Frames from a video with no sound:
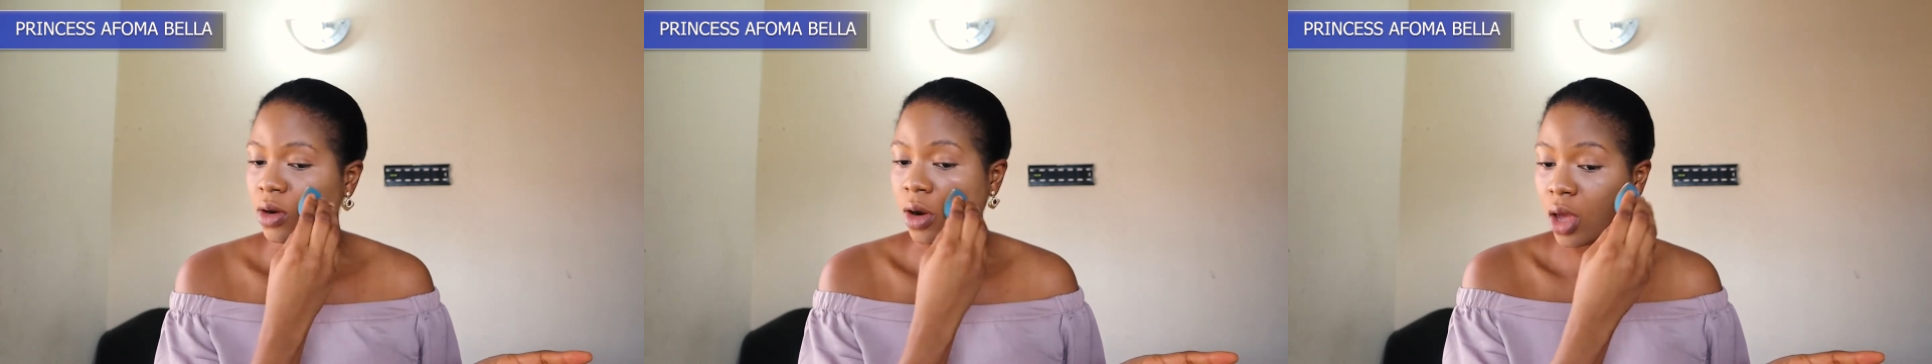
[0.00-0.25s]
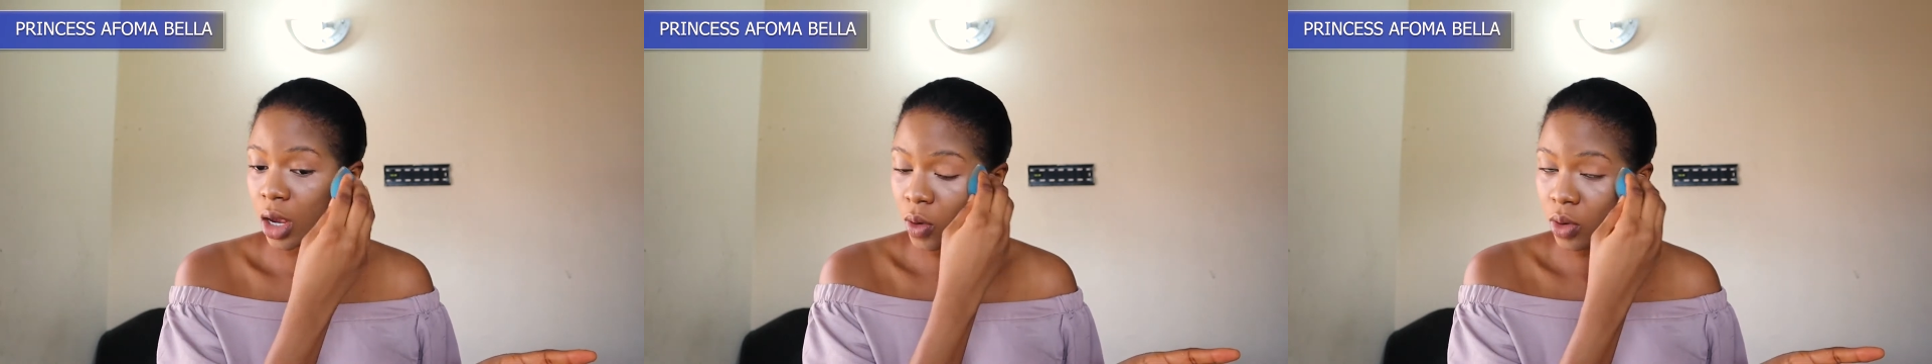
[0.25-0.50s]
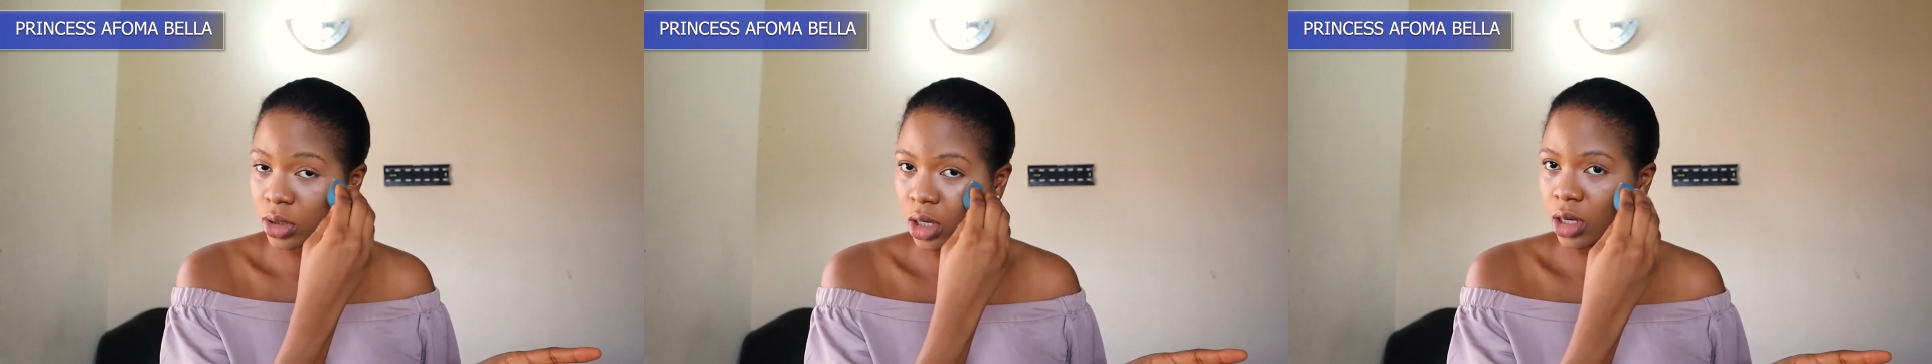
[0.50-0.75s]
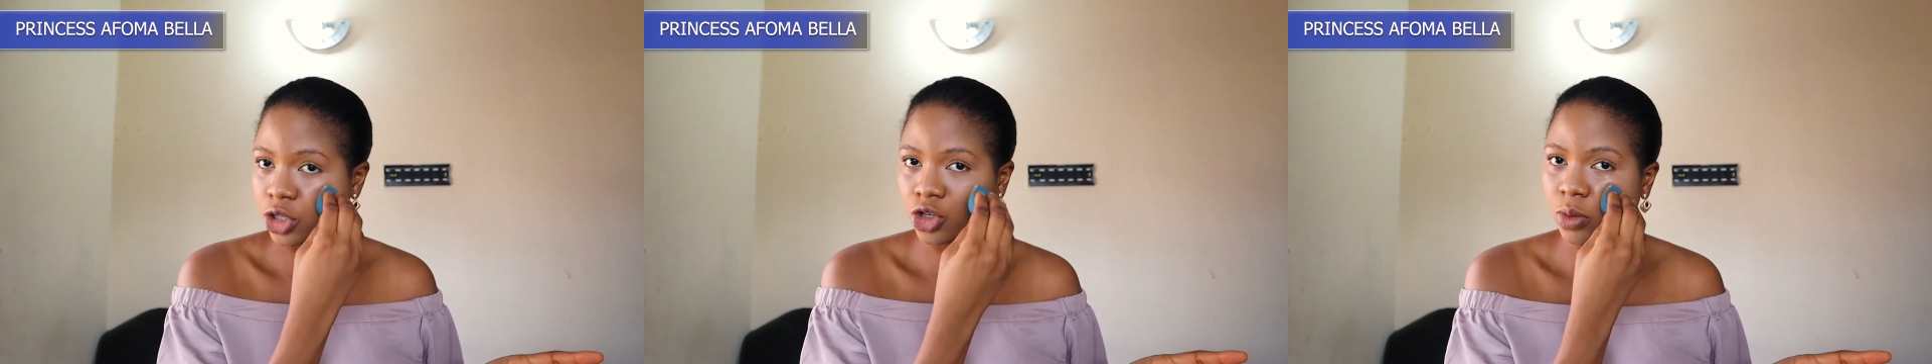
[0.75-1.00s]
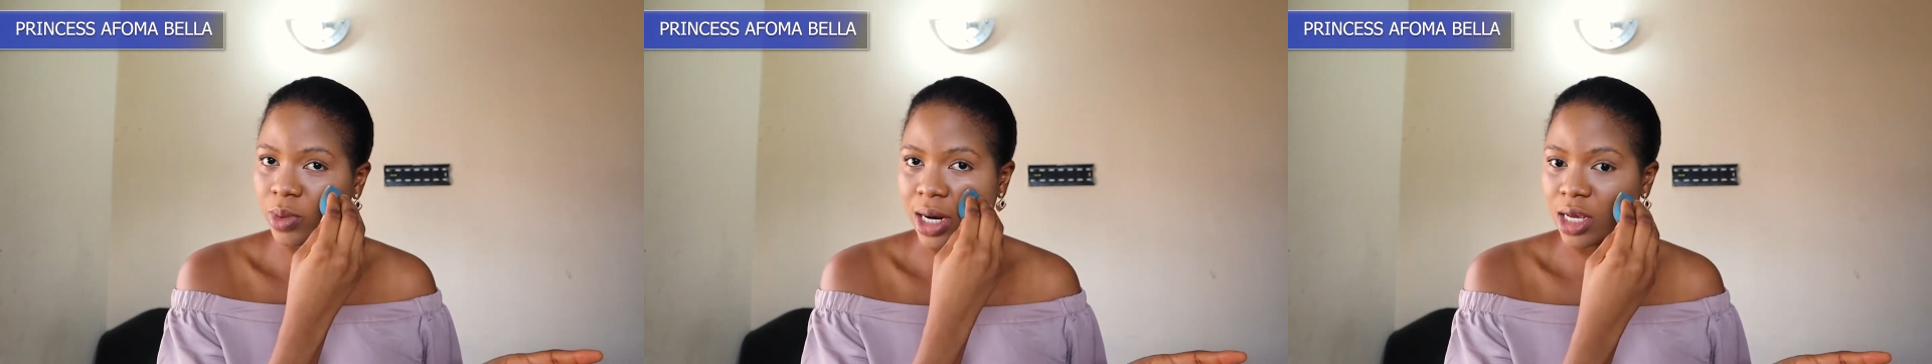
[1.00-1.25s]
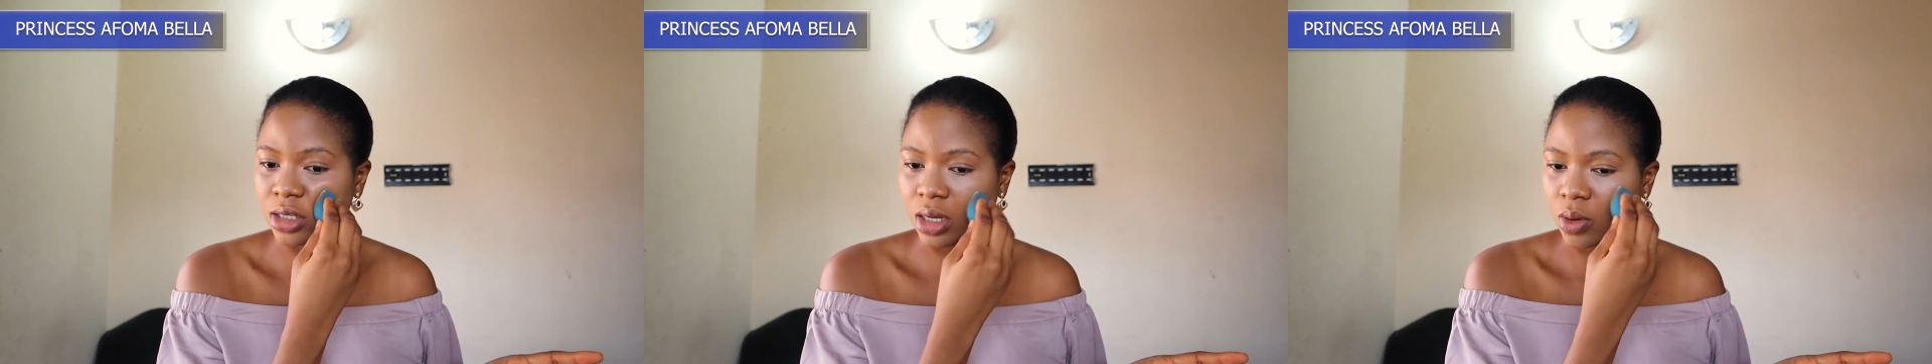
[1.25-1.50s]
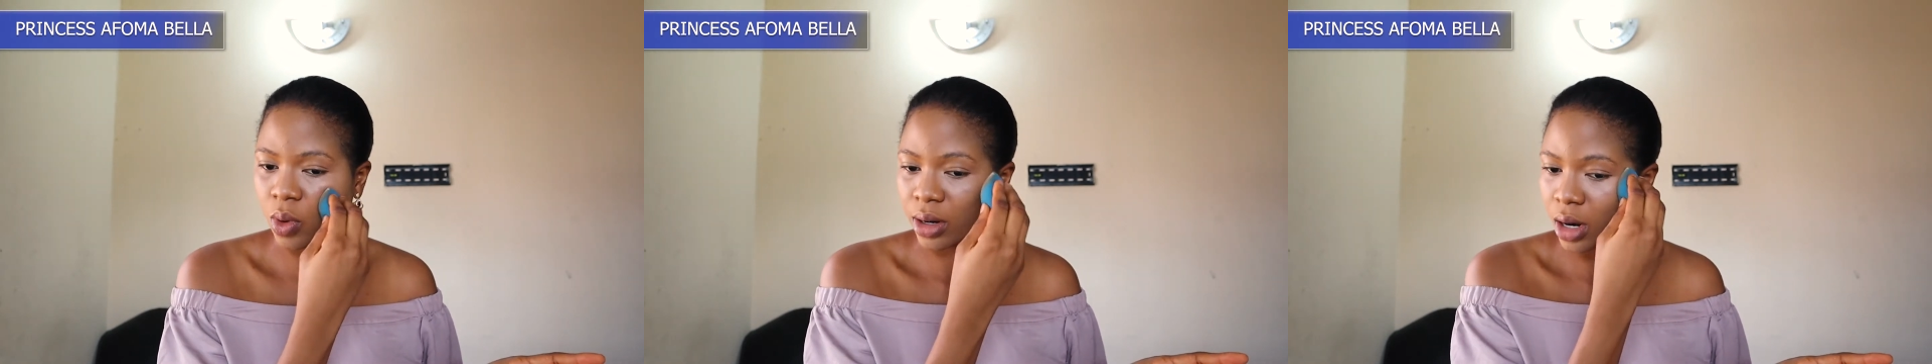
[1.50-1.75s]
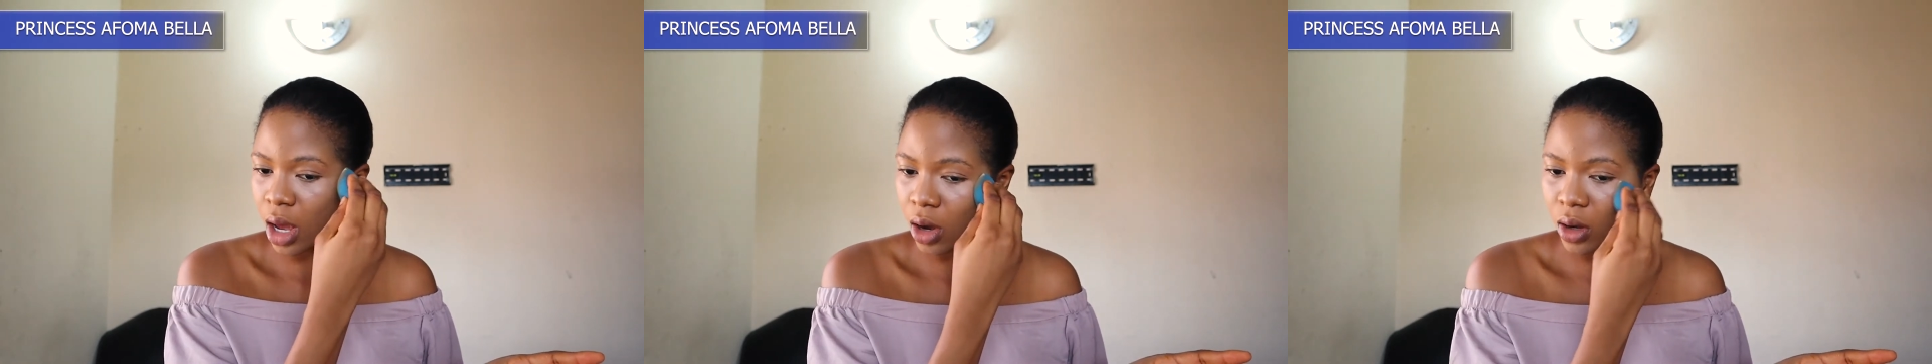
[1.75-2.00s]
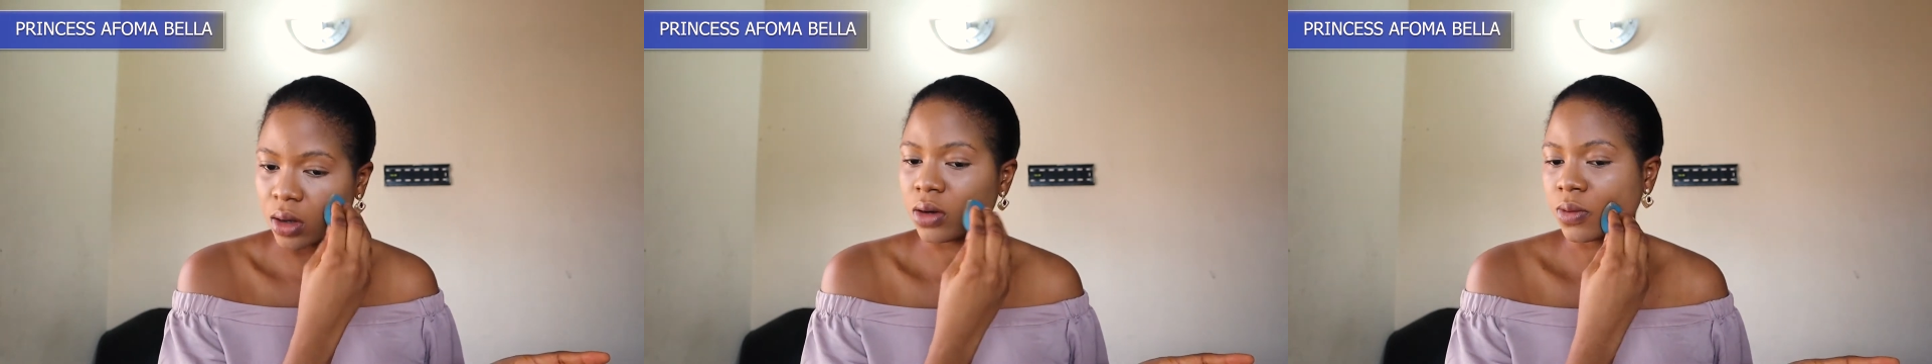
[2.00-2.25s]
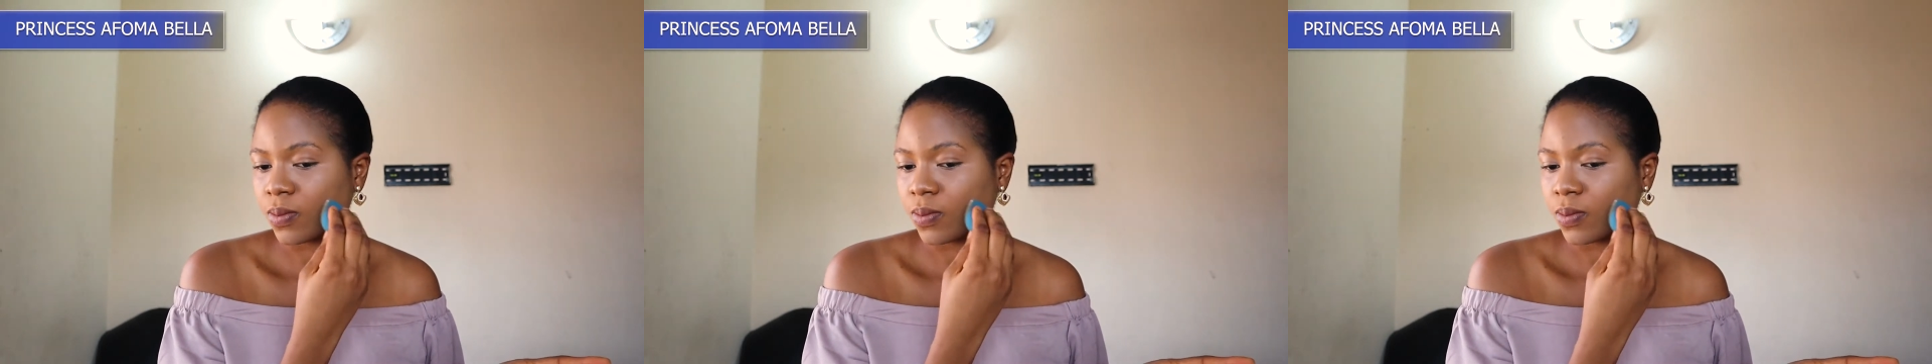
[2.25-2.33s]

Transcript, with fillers: like all day, it shouldn't be less than an hour,